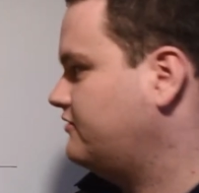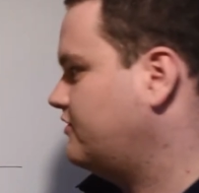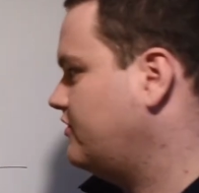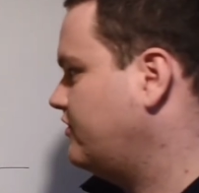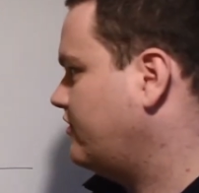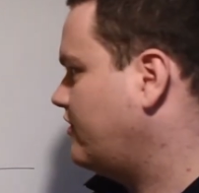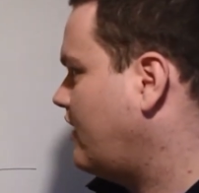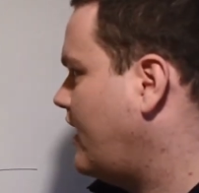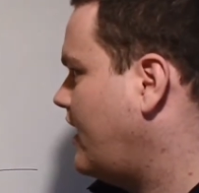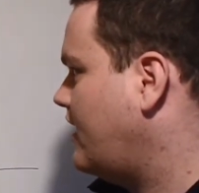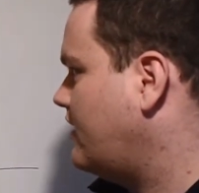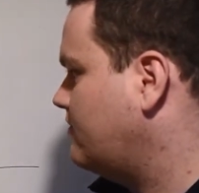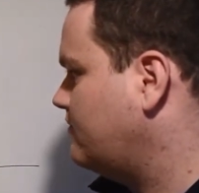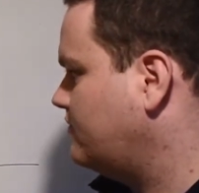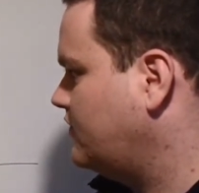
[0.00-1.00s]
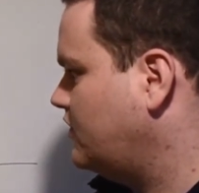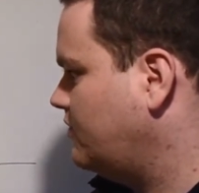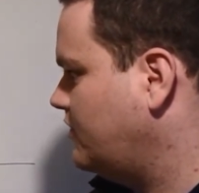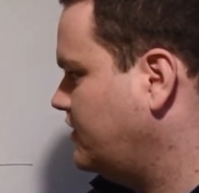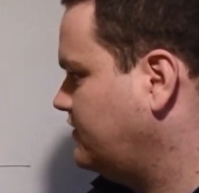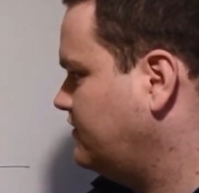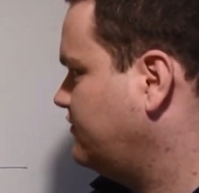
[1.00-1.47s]
I go on further,
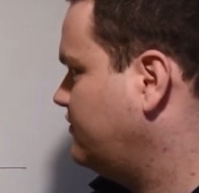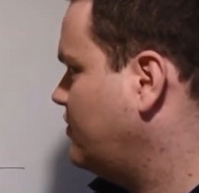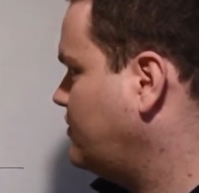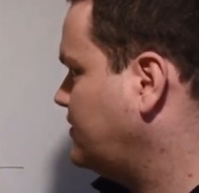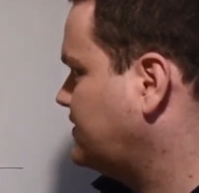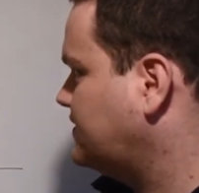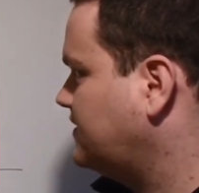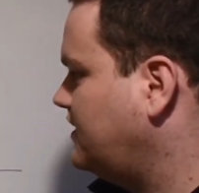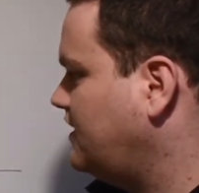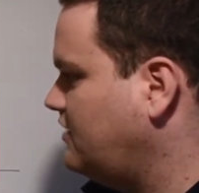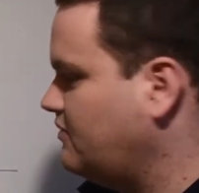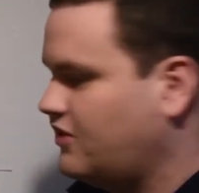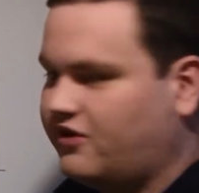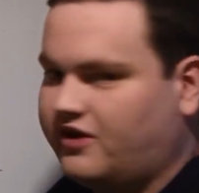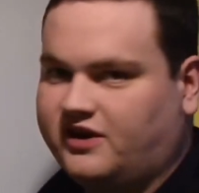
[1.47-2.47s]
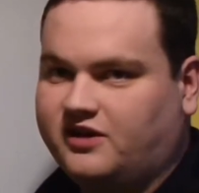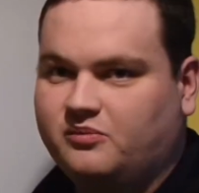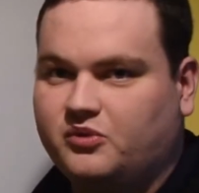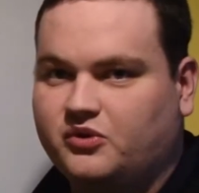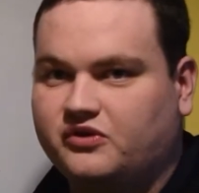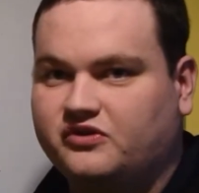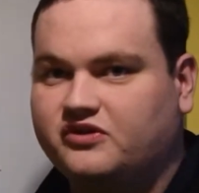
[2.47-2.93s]
you might have noticed the theme
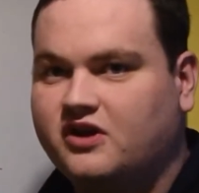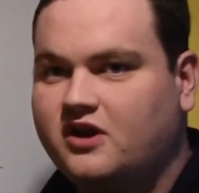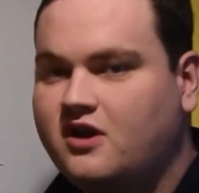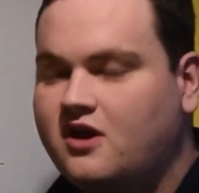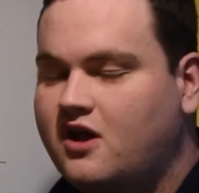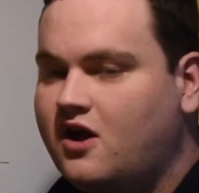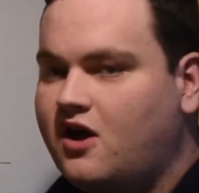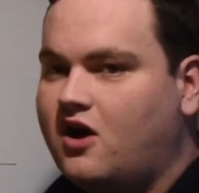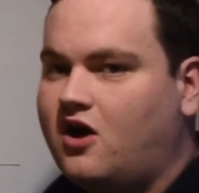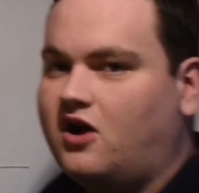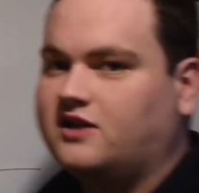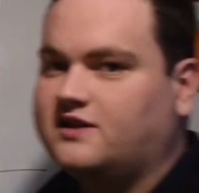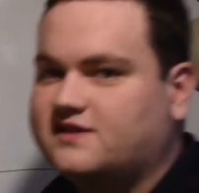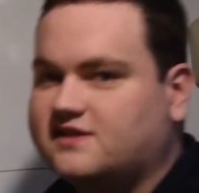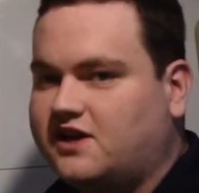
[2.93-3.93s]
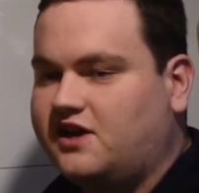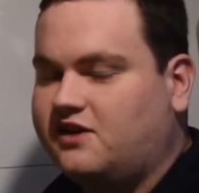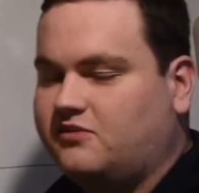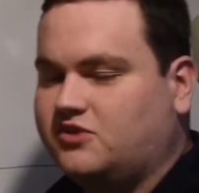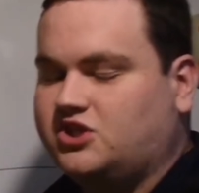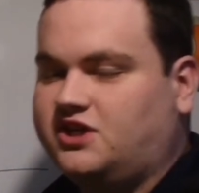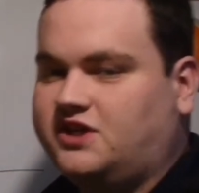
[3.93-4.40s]
already, but all the
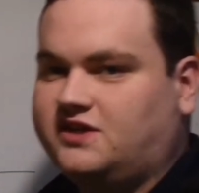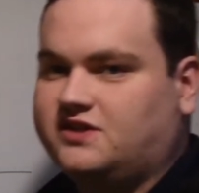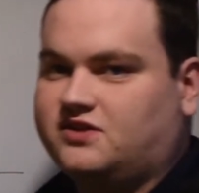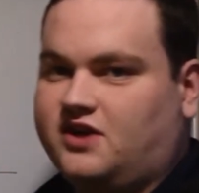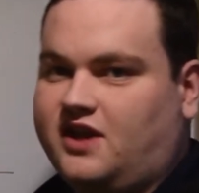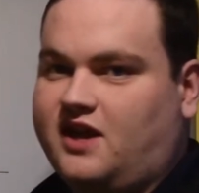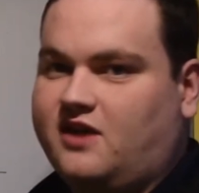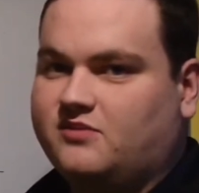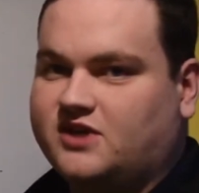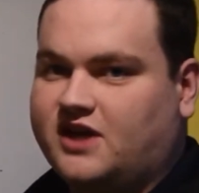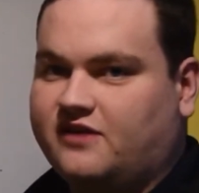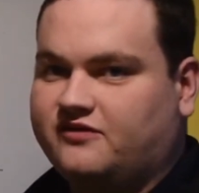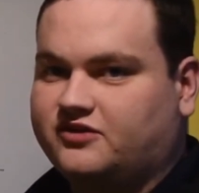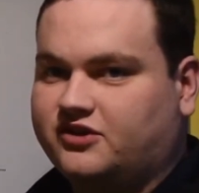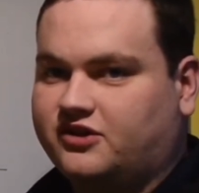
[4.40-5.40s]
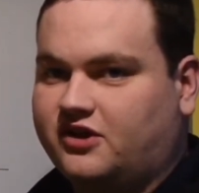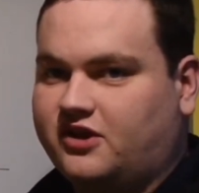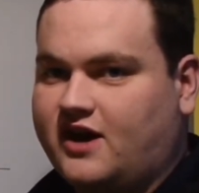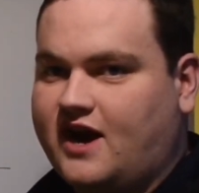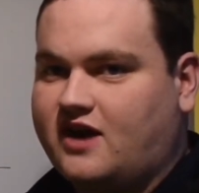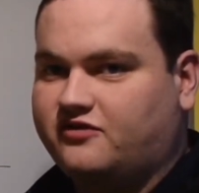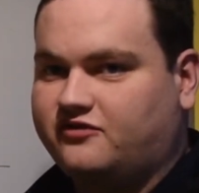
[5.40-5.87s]
Skynet machines are named
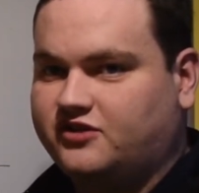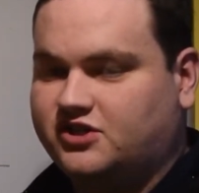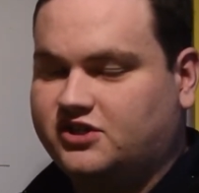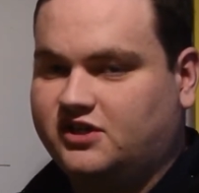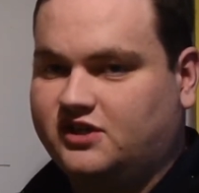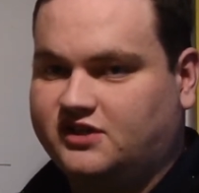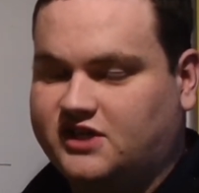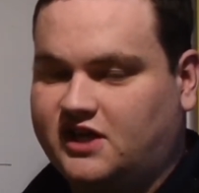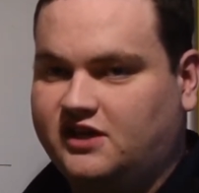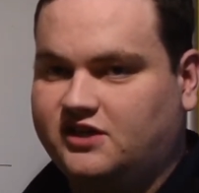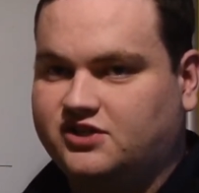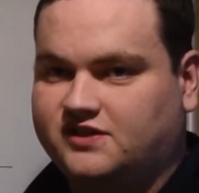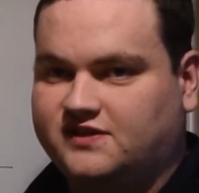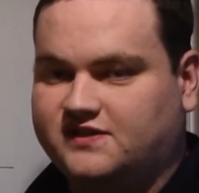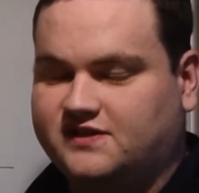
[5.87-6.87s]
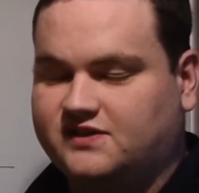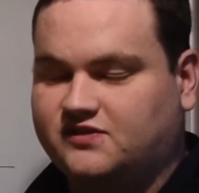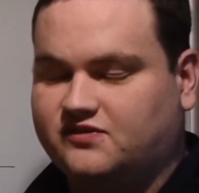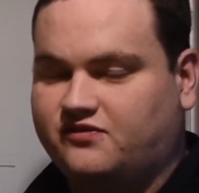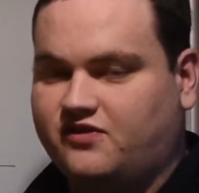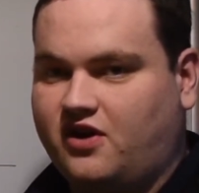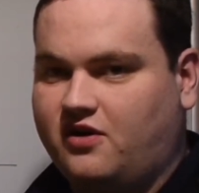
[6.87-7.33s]
after artificial
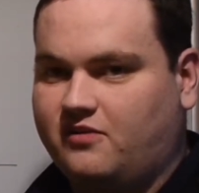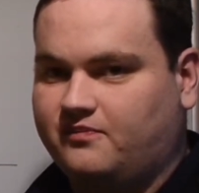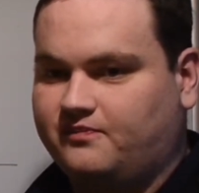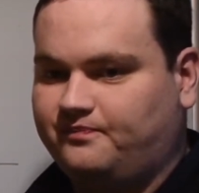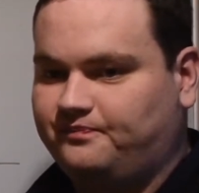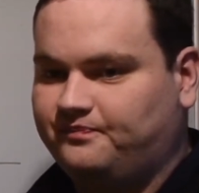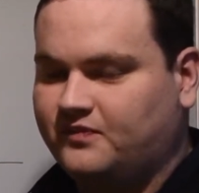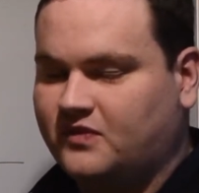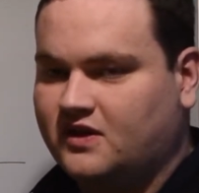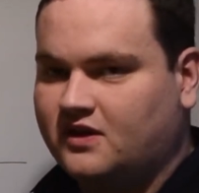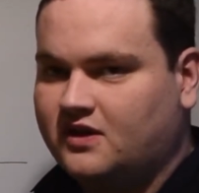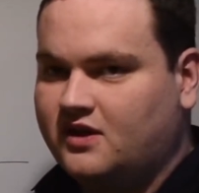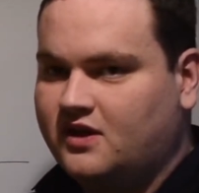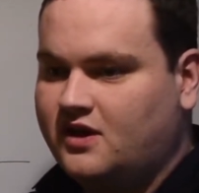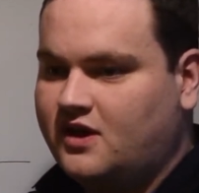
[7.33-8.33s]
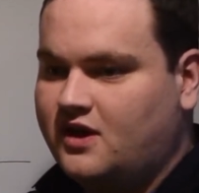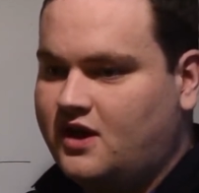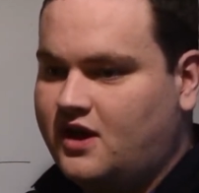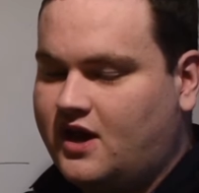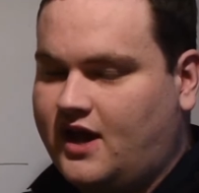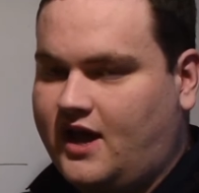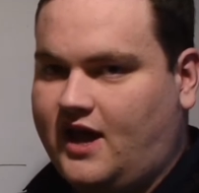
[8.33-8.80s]
intelligences from
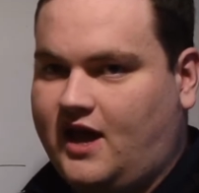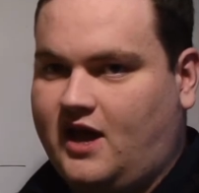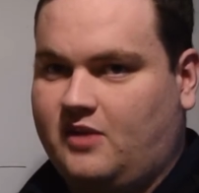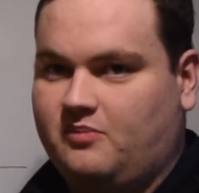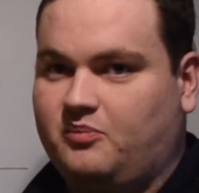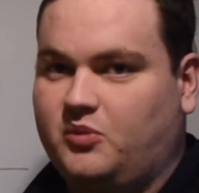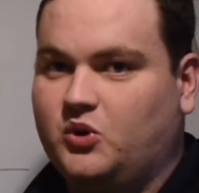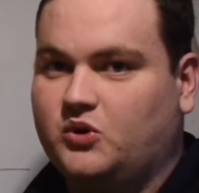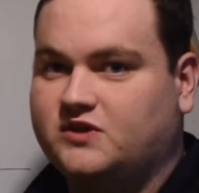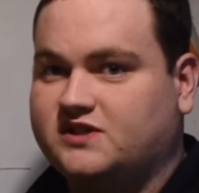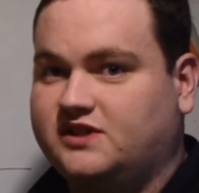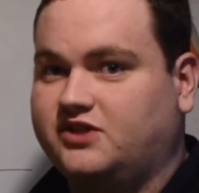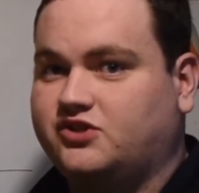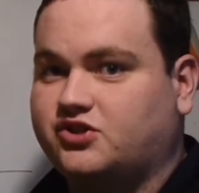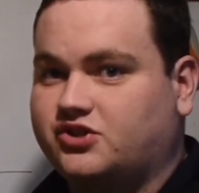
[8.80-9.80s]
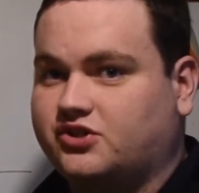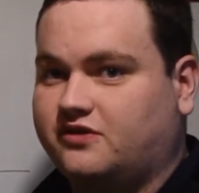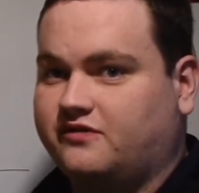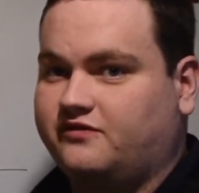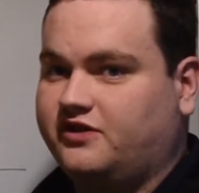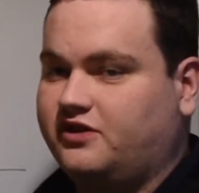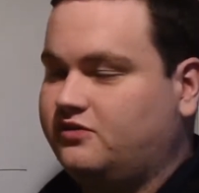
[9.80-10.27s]
books,
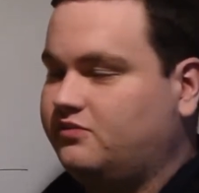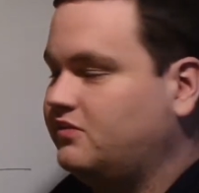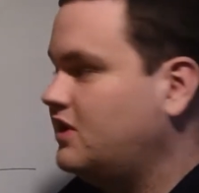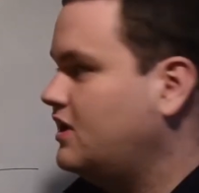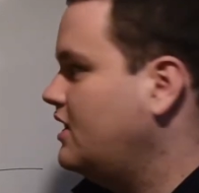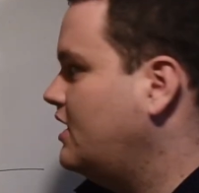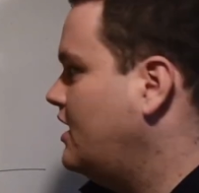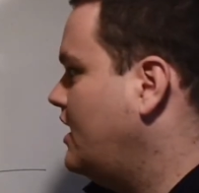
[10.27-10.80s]
literature and film.